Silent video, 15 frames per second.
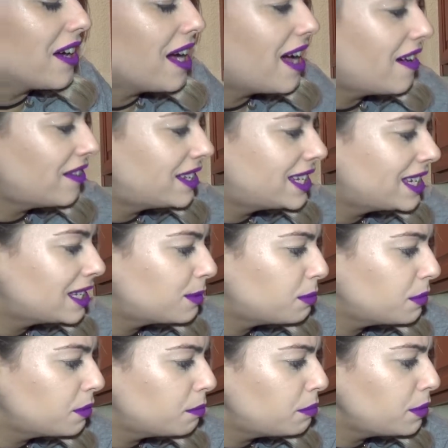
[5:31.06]
our half
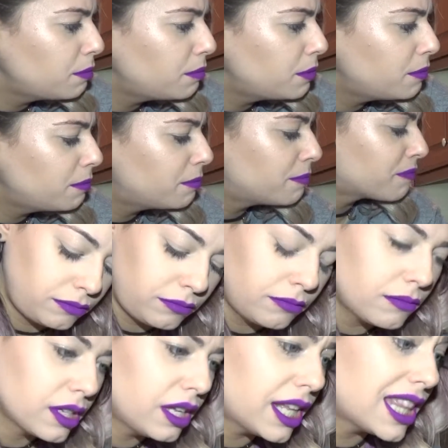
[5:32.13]
teaspoon. Boop, boop.
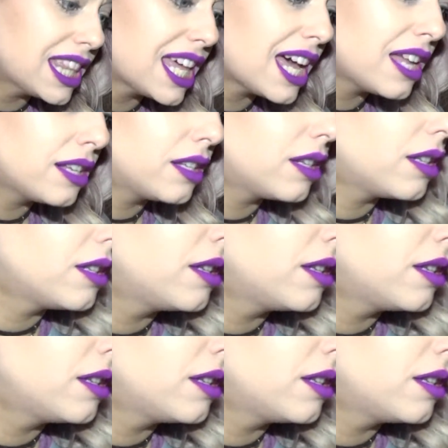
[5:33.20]
Let that